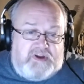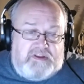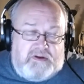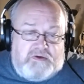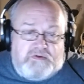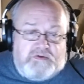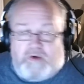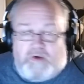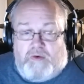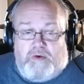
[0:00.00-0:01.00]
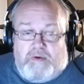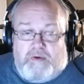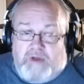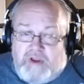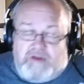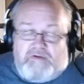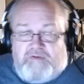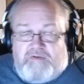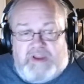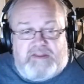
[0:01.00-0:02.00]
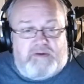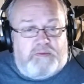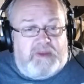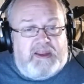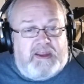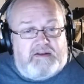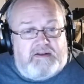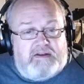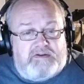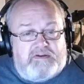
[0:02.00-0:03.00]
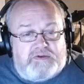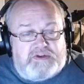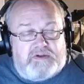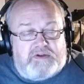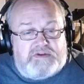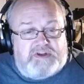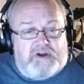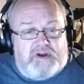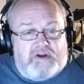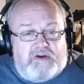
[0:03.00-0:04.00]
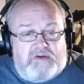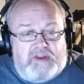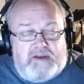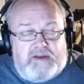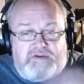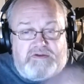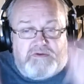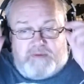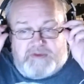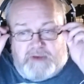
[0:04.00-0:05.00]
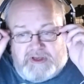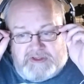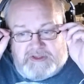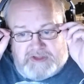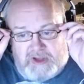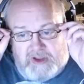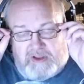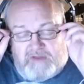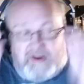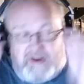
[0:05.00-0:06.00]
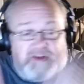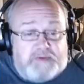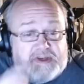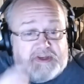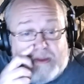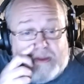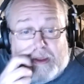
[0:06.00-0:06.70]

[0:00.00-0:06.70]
those, or you've read them and you're still stuck on how to optimize the render speed,